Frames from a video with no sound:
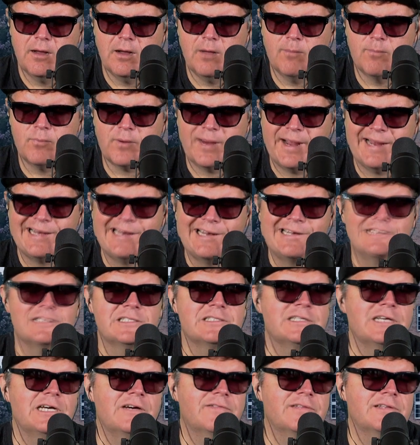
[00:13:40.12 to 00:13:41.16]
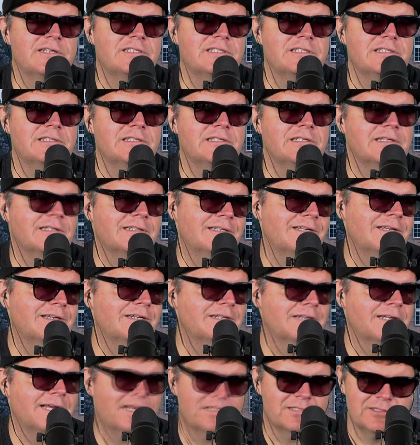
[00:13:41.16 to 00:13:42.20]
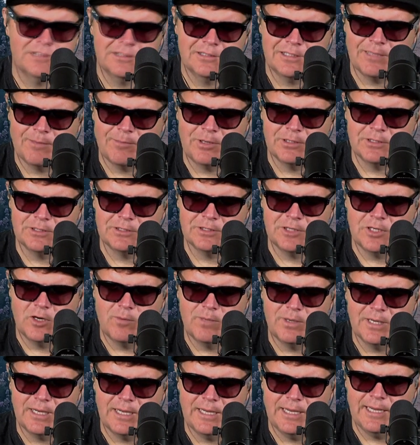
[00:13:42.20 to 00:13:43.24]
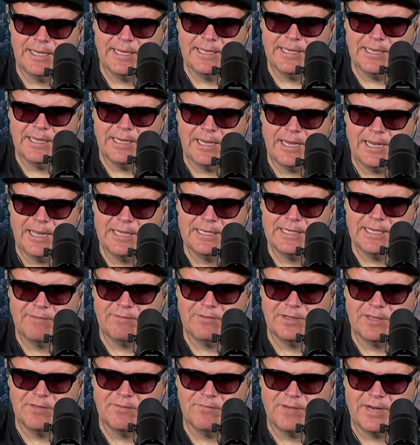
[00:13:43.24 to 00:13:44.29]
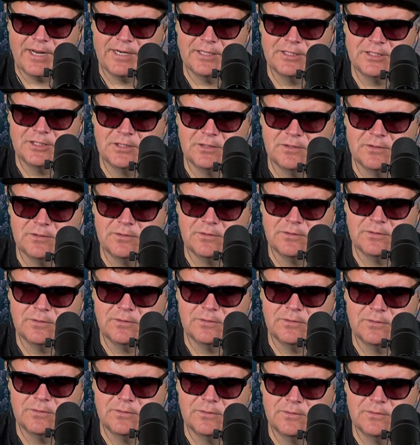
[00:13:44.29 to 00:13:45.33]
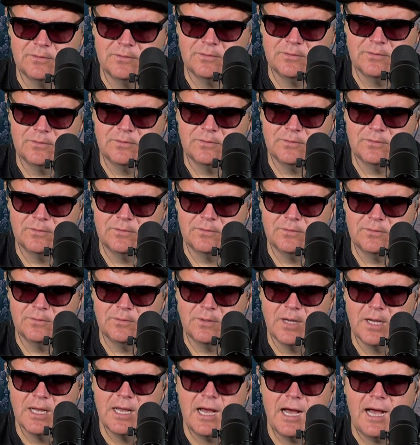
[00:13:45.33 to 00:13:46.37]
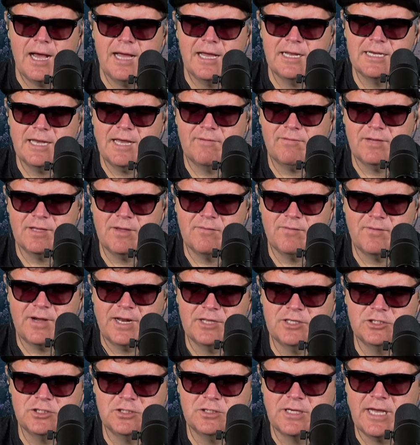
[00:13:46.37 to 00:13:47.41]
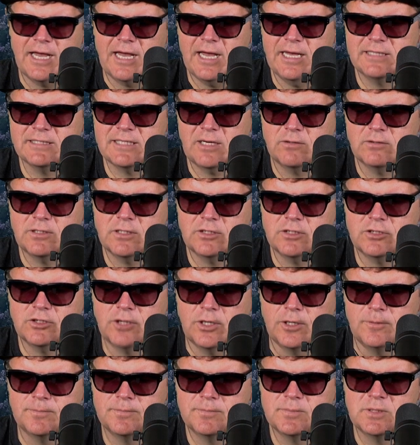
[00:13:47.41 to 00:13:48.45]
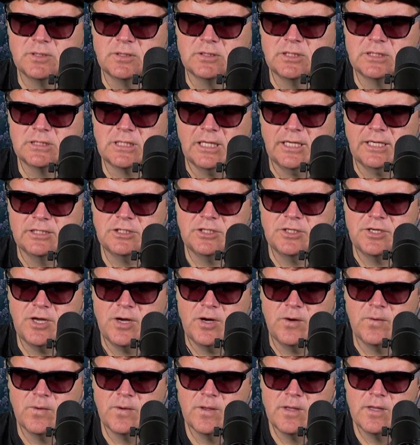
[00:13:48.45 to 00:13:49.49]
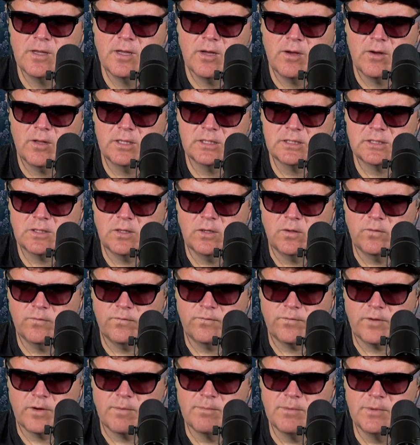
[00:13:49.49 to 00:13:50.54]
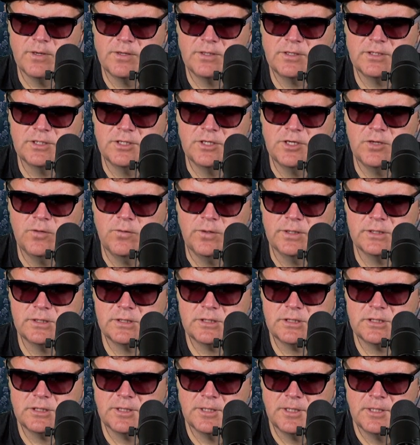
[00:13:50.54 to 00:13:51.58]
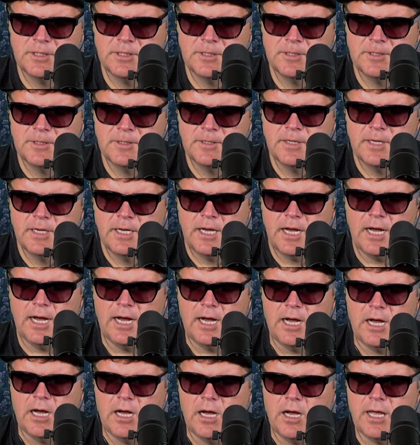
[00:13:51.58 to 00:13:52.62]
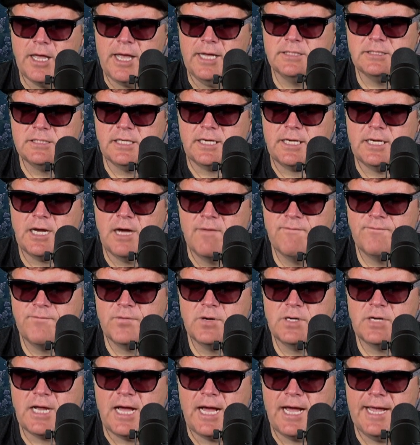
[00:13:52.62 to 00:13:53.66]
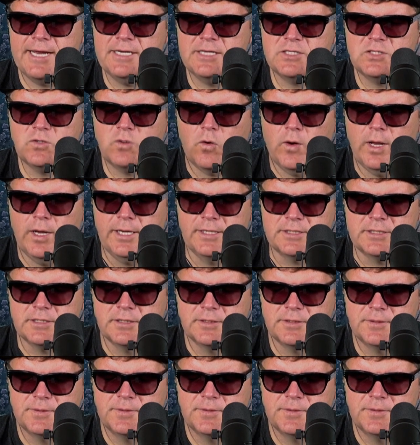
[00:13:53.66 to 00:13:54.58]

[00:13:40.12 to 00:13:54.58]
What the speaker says: pregnant and stuff that you guys couldn't come out to the show. But I definitely invited you guys out to the show. So just to let you know, let's go from to newest. It's a comfort height toilet.